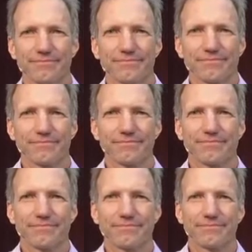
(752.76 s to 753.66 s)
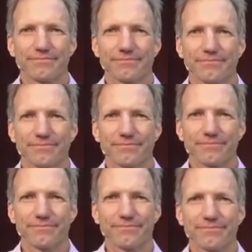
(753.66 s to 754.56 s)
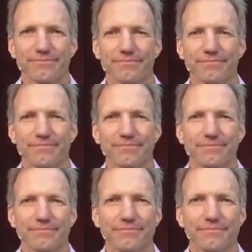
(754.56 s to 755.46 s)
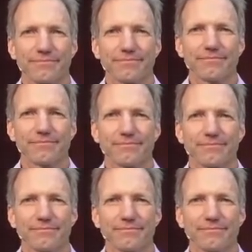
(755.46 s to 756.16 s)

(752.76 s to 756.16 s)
[no speech]